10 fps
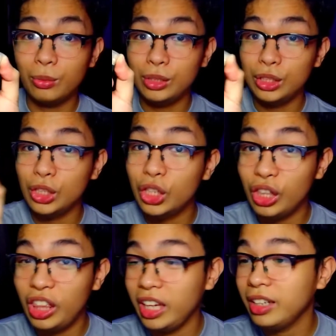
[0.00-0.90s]
which is a
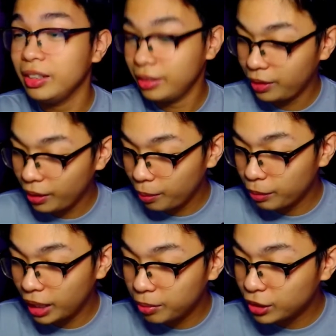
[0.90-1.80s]
good thing.
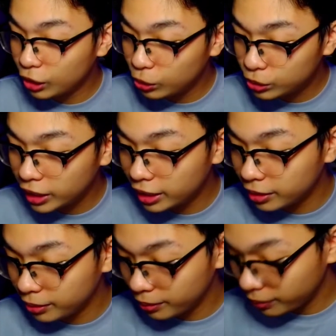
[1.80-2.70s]
But I'm gonna lose that
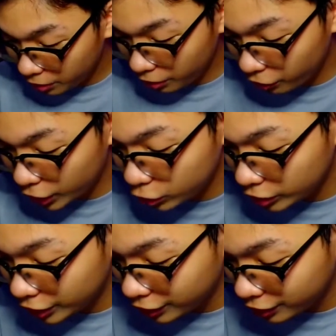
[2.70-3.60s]

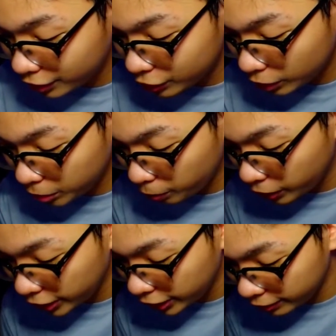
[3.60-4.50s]
eventually. I'm gonna
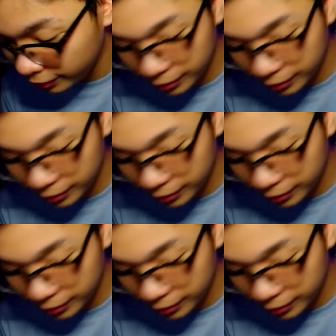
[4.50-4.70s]
plug it.